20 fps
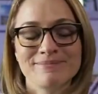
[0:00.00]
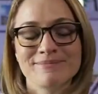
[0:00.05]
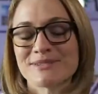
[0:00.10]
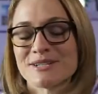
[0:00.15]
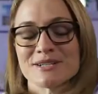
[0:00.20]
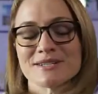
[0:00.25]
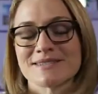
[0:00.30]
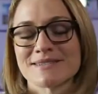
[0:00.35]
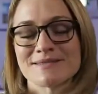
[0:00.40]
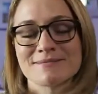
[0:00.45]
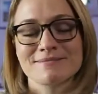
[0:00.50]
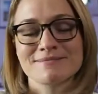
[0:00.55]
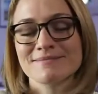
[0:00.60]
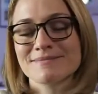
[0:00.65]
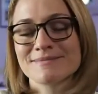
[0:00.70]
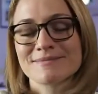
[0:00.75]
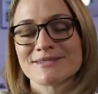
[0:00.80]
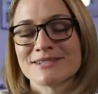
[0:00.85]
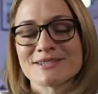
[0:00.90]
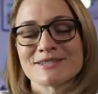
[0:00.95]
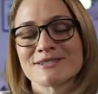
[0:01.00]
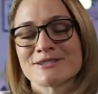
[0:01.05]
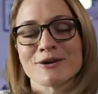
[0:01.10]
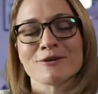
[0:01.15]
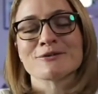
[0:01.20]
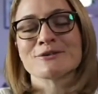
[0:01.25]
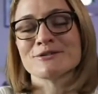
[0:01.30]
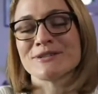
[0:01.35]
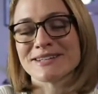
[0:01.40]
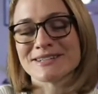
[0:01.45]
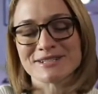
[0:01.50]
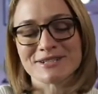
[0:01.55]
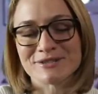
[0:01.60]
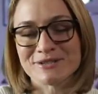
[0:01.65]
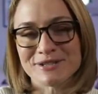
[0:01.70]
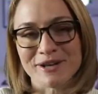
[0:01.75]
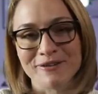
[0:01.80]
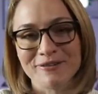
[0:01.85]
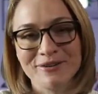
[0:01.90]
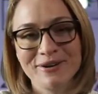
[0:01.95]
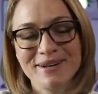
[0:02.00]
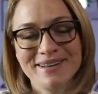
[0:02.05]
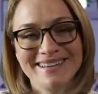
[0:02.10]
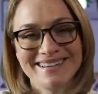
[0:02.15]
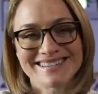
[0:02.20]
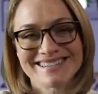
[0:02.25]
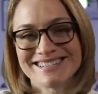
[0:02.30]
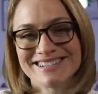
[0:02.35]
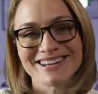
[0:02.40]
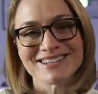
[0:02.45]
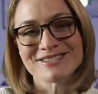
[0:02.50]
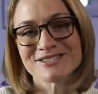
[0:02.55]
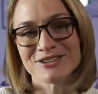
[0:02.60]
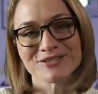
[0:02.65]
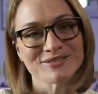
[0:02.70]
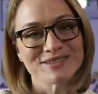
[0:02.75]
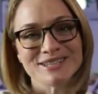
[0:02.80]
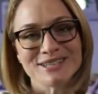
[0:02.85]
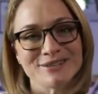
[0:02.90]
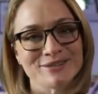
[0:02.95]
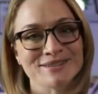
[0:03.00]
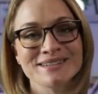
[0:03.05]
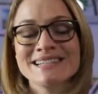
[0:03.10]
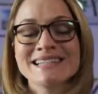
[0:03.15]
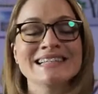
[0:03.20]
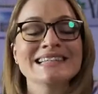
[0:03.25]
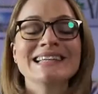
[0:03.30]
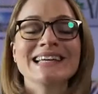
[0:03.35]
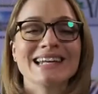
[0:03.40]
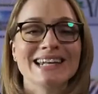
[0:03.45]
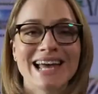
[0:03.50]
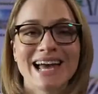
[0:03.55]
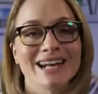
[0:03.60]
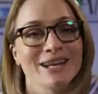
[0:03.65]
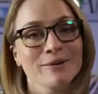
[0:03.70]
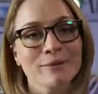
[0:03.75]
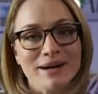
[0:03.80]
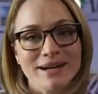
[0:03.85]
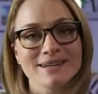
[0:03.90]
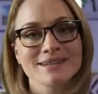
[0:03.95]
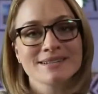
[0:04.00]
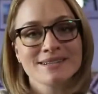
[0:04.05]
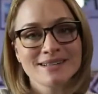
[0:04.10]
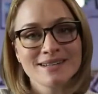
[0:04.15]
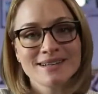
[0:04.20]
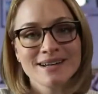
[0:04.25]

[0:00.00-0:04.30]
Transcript: just don't do that to yourself. It's not serving you in any way.